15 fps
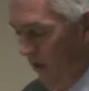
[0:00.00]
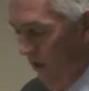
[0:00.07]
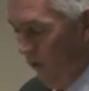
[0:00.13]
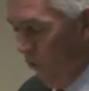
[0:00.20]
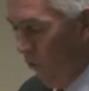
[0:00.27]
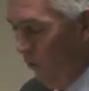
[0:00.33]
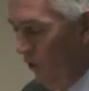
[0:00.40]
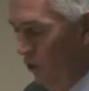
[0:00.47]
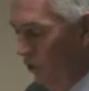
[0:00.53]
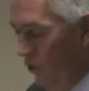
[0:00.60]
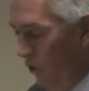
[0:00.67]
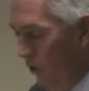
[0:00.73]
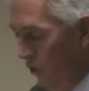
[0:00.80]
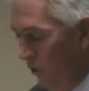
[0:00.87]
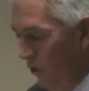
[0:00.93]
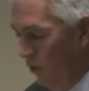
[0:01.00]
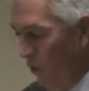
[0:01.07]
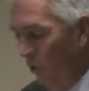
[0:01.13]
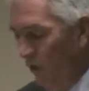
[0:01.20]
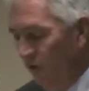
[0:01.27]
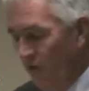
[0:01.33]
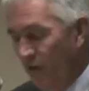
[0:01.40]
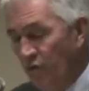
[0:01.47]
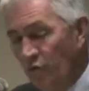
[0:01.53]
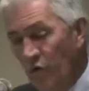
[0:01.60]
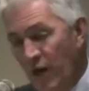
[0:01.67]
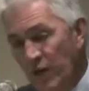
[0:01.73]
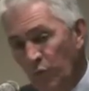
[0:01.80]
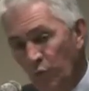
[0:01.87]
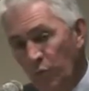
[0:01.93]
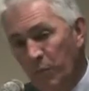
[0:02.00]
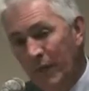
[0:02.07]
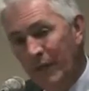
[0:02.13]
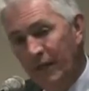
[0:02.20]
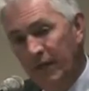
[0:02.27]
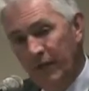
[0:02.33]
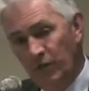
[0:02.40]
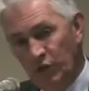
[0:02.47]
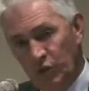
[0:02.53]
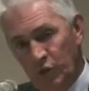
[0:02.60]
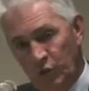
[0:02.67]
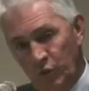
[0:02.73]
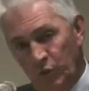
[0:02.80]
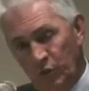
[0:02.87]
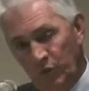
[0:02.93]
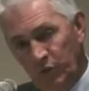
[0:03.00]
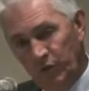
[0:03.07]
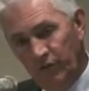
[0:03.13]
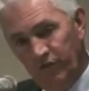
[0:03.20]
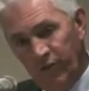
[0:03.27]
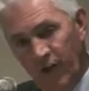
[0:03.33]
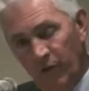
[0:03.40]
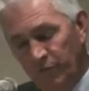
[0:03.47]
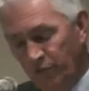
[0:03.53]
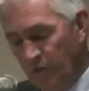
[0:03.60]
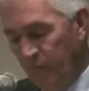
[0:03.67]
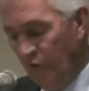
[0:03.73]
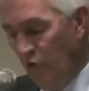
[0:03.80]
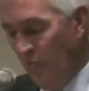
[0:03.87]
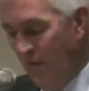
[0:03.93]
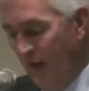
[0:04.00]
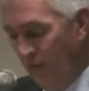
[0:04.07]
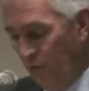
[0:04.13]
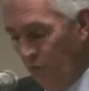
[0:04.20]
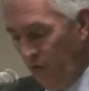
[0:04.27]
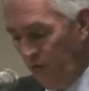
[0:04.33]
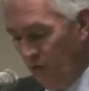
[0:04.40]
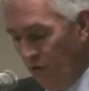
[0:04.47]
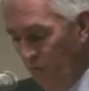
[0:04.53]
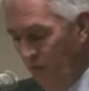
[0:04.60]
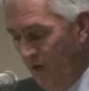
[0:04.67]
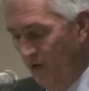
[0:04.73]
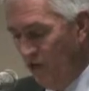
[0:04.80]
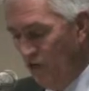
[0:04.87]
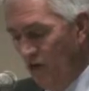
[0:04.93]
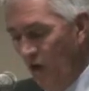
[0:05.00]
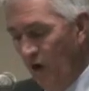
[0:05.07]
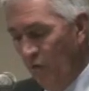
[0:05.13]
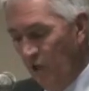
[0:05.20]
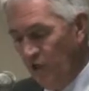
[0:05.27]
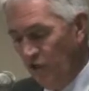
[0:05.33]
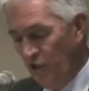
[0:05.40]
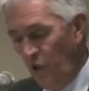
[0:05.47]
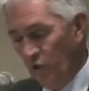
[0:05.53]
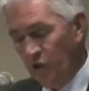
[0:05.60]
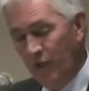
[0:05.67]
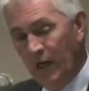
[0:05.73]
In order to ensure that we're doing things right, we're beginning to develop some new metrics to measure our results.